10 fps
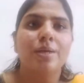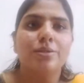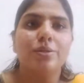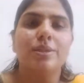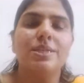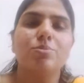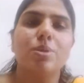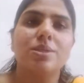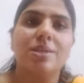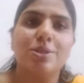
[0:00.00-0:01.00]
So this
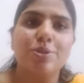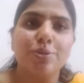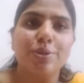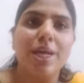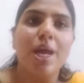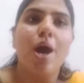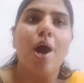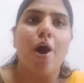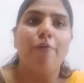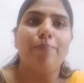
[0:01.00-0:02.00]
was the story
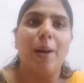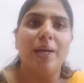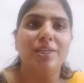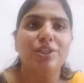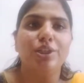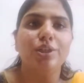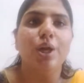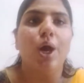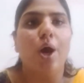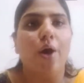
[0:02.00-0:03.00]
of partition
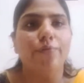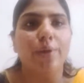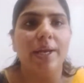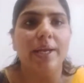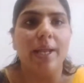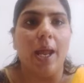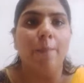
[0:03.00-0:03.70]
of the India.